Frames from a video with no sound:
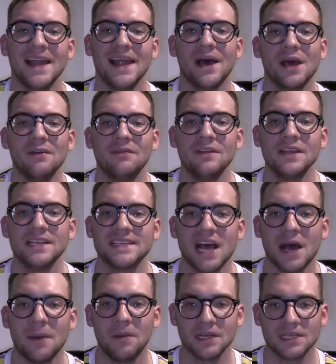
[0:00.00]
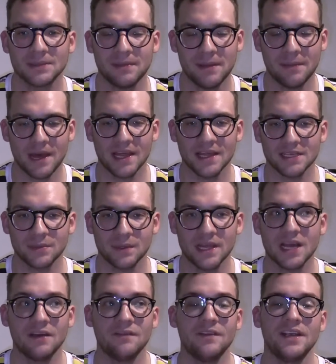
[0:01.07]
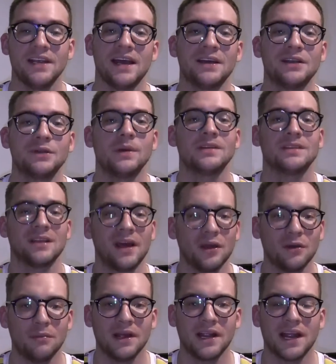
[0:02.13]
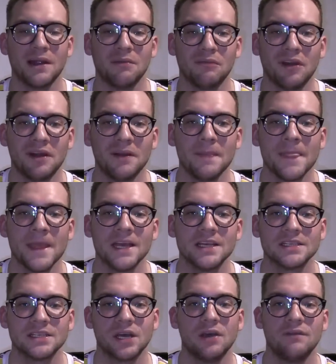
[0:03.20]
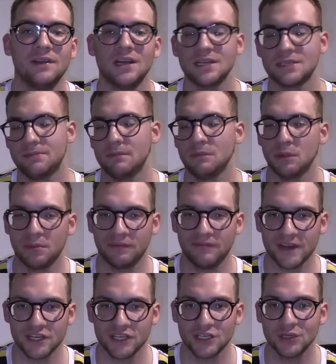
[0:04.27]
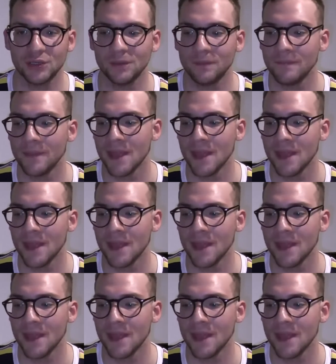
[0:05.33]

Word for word: Now hopefully the setup looks a bit better this week. I figured out how to work the light on my camera so hopefully it looks a bit more professional.